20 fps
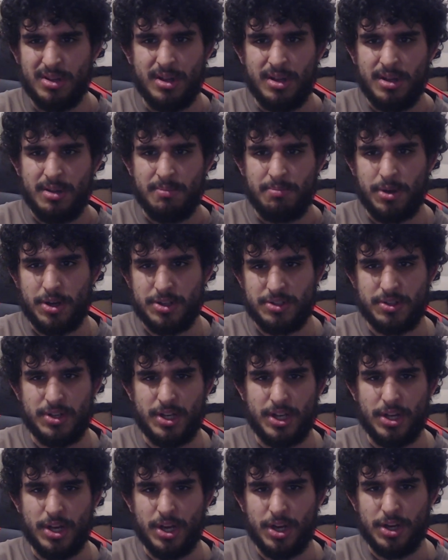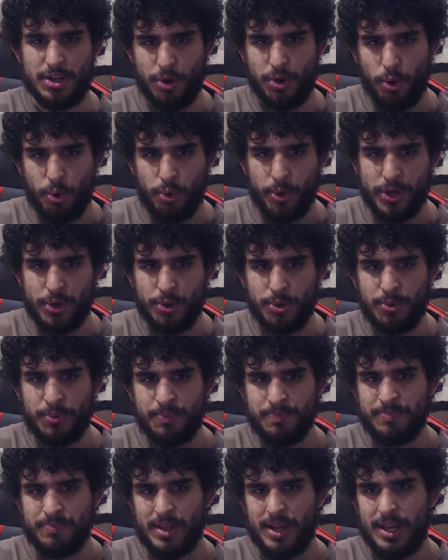parts of the oil,
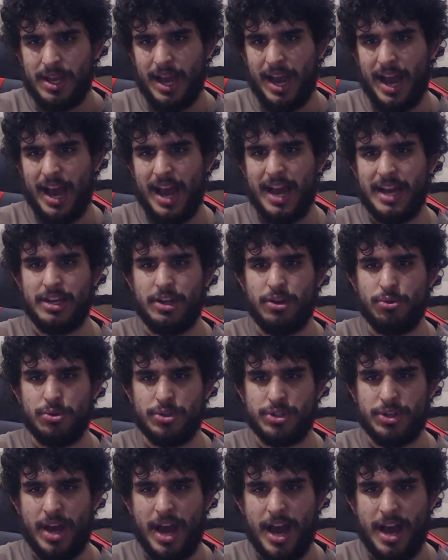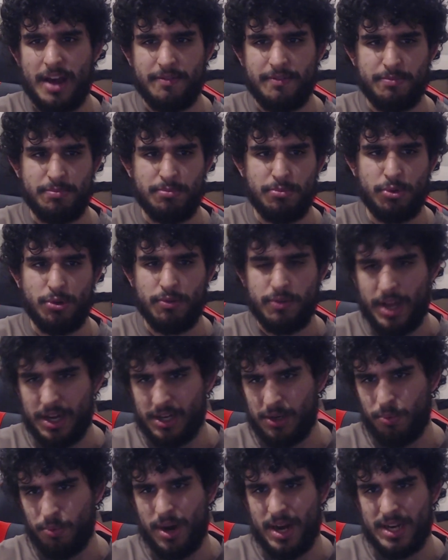and you also have more of like
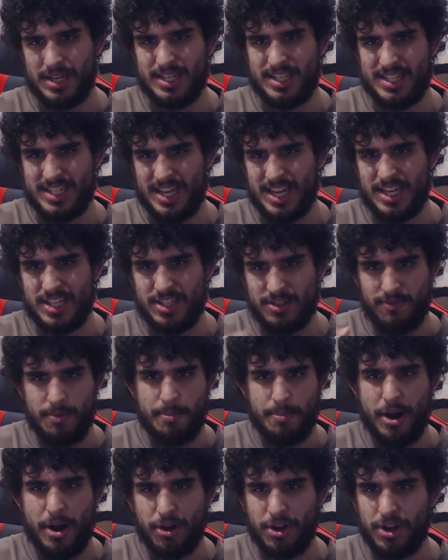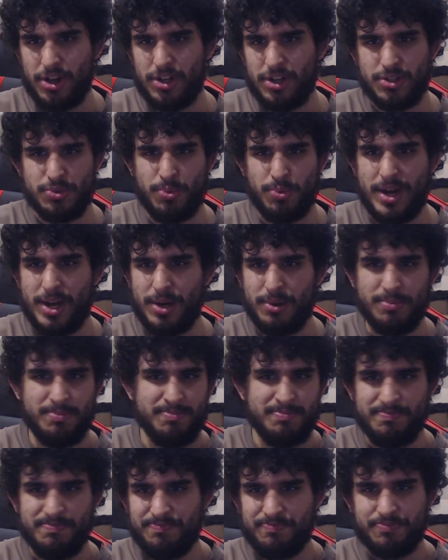the white descendants of America as well.
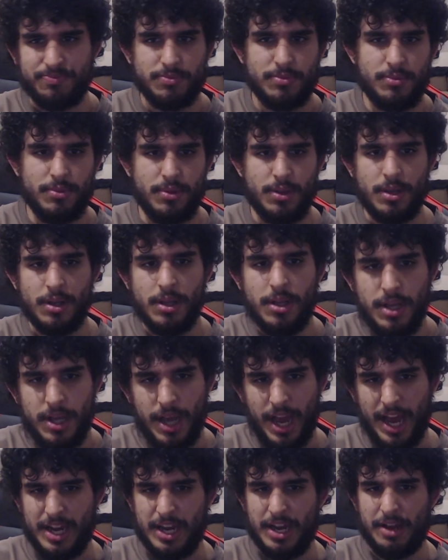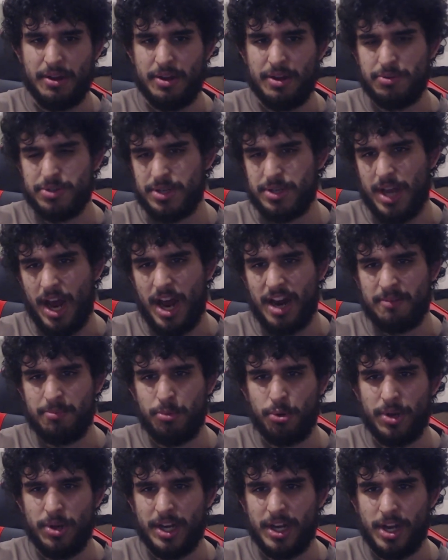And it was kind of
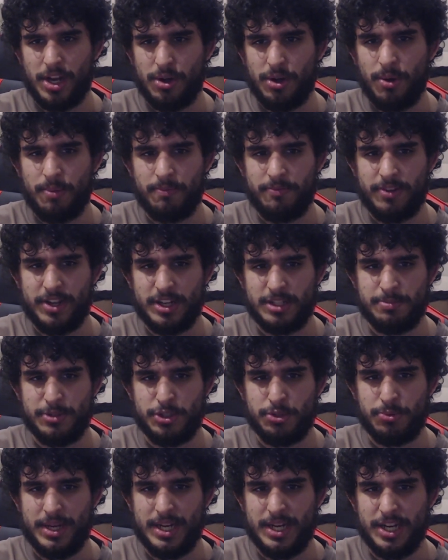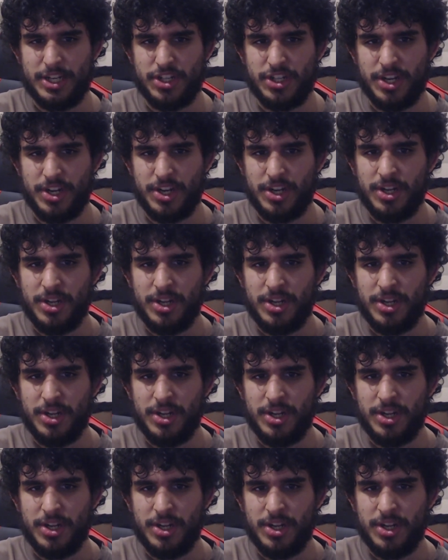more like a conflict between each other.